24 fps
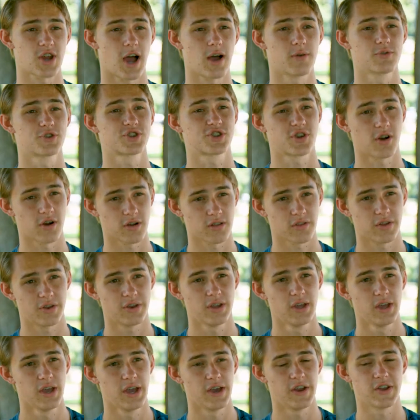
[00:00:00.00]
I was struggling.
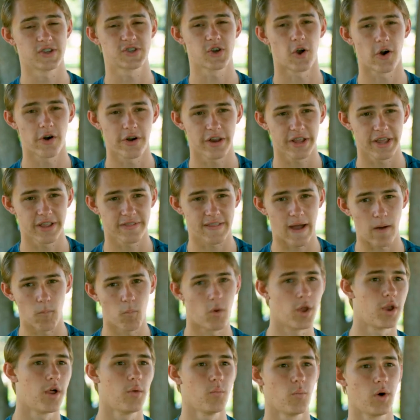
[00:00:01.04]
And it's hard to get that
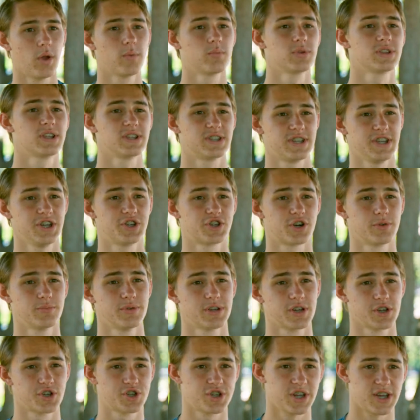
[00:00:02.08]
one-on-one -on -one with the teacher
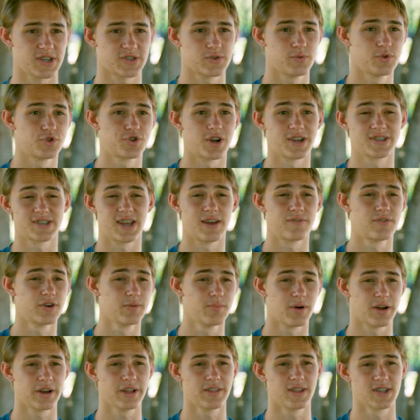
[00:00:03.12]
because she has to address
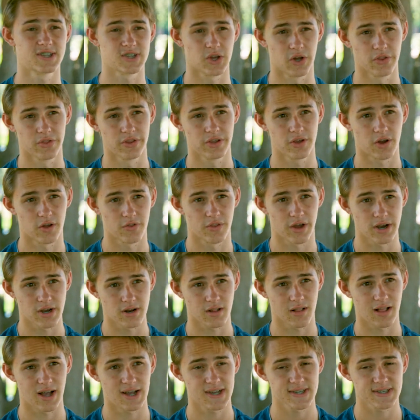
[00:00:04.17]
everybody that's on the online
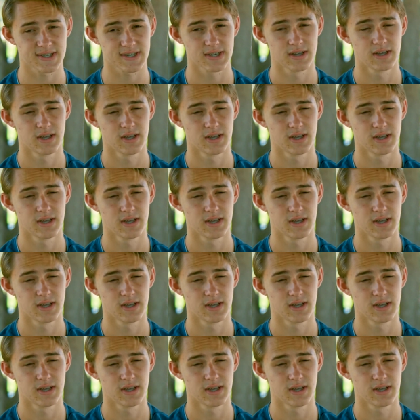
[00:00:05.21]
class.